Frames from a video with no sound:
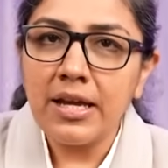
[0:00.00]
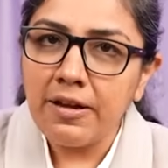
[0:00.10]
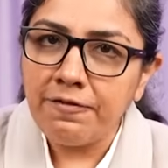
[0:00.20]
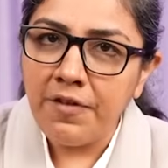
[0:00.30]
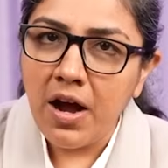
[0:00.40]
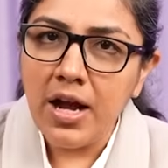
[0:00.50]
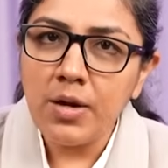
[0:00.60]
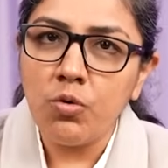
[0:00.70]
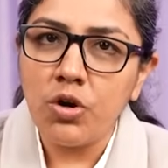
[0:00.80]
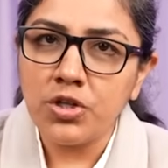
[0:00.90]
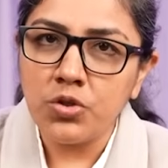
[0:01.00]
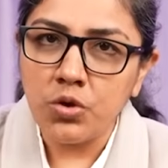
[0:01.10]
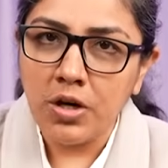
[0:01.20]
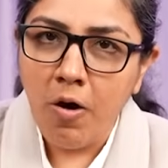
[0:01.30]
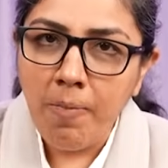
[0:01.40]
If I want to
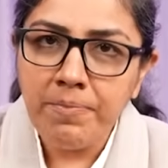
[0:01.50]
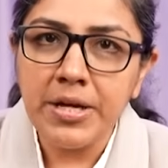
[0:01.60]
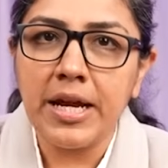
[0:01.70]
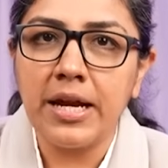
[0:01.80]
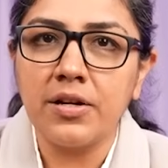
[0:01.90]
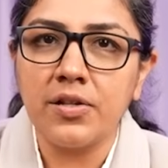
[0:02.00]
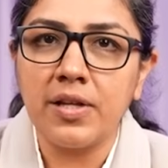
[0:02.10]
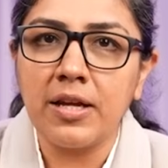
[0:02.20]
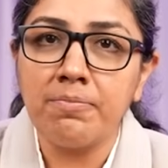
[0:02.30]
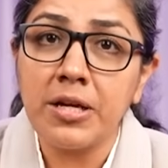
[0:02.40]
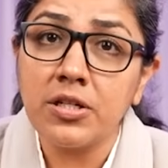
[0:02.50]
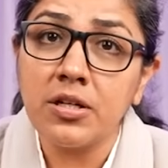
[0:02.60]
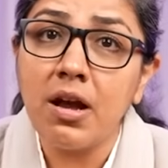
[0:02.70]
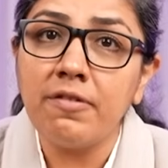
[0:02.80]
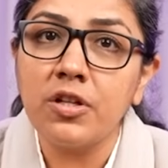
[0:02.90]
comprehend a thing
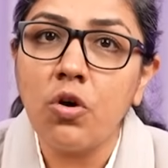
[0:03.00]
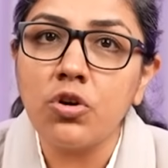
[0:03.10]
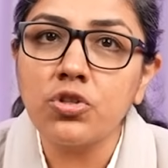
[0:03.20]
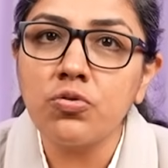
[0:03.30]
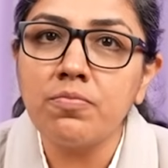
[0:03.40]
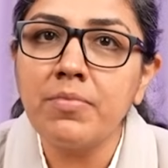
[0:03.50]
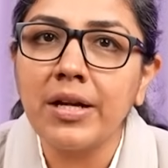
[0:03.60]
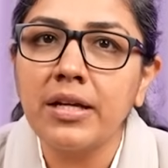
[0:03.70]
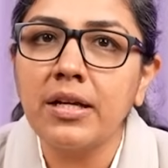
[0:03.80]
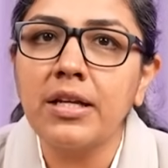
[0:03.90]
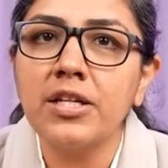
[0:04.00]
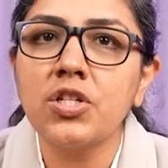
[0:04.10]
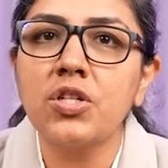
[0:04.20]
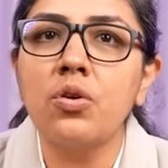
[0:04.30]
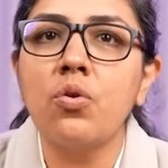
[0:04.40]
better, I will automatically
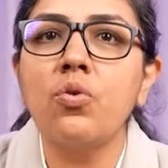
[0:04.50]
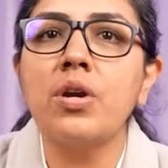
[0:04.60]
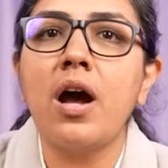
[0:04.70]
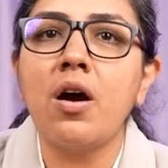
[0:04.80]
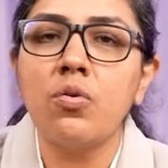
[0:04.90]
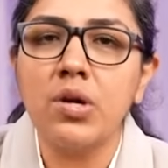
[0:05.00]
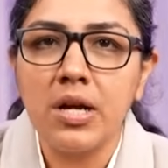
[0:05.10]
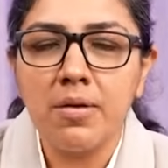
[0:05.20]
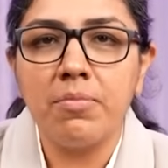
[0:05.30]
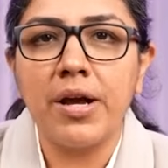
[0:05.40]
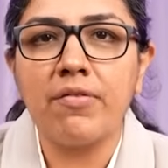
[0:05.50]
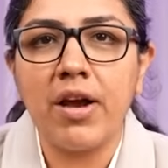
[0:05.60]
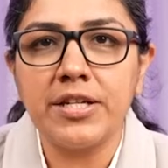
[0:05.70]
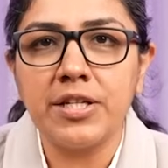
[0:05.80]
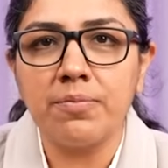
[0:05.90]
slow down my
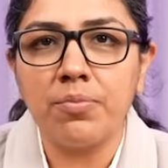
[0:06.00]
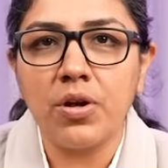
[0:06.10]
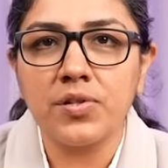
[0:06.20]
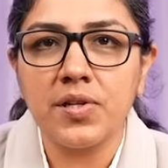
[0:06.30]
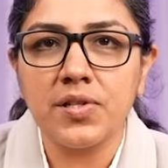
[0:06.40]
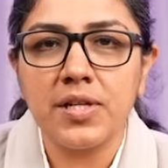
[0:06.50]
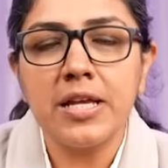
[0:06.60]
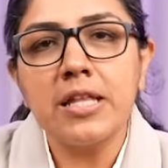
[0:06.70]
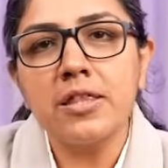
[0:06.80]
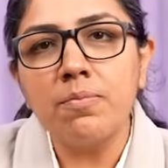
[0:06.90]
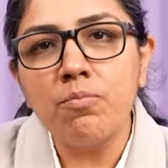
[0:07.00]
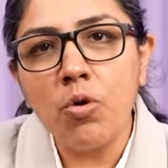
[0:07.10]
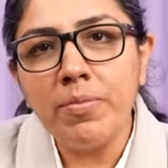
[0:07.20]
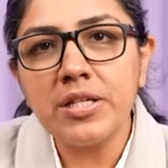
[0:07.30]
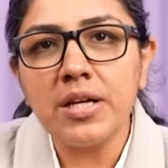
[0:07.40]
writing process. The
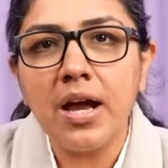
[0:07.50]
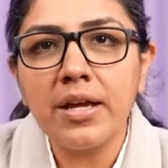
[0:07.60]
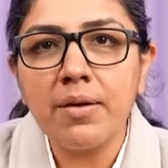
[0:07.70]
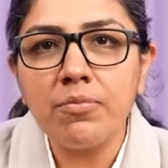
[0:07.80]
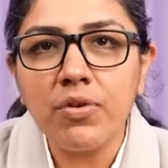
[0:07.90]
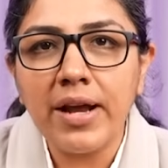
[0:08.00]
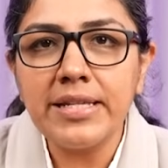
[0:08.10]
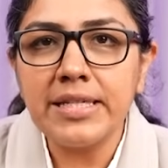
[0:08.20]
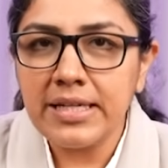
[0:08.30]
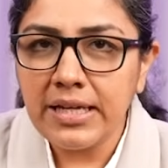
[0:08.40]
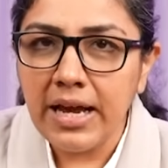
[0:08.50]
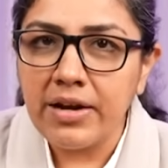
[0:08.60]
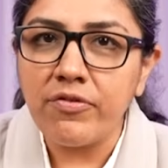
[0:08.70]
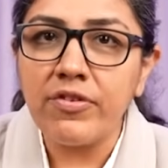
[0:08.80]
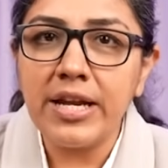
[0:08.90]
moment I am writing
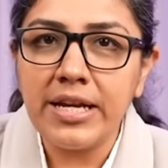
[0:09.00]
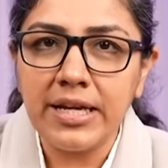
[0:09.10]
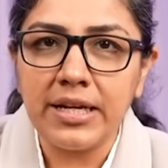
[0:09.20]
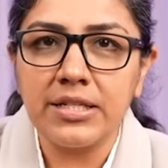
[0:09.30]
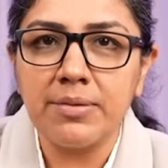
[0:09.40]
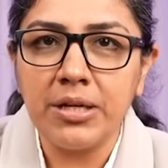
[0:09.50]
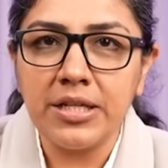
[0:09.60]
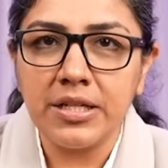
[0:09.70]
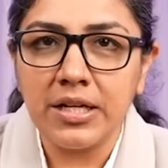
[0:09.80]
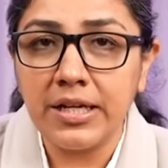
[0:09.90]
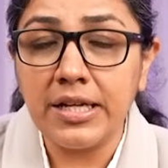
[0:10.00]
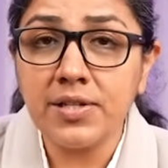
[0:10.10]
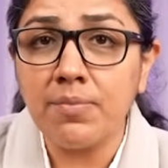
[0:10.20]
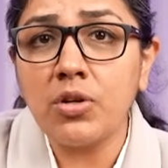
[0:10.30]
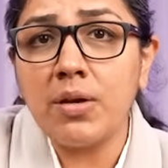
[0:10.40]
and reading it immediately,
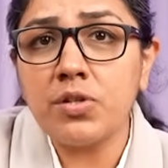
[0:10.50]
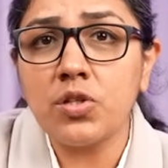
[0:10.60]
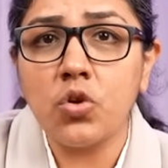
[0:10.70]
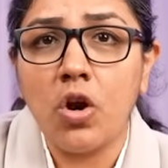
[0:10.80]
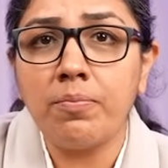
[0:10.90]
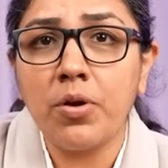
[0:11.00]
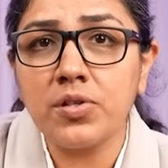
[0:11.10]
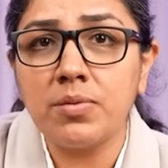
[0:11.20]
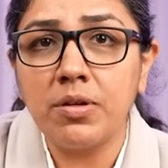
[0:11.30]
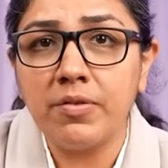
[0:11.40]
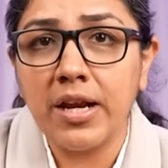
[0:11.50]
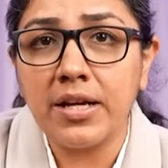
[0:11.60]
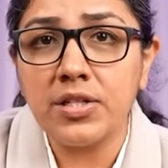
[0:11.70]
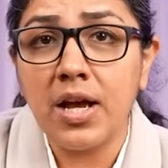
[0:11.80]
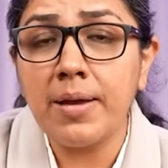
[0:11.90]
sometimes it's not possible when I
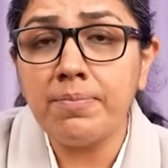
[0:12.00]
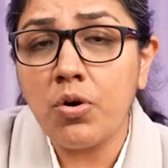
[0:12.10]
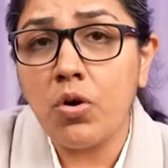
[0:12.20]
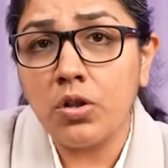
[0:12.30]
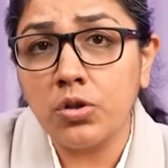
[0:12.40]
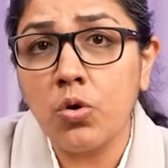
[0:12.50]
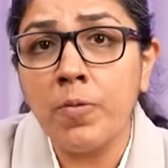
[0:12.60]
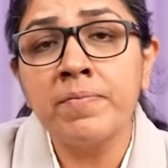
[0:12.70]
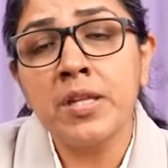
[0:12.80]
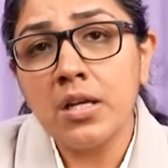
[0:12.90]
type, although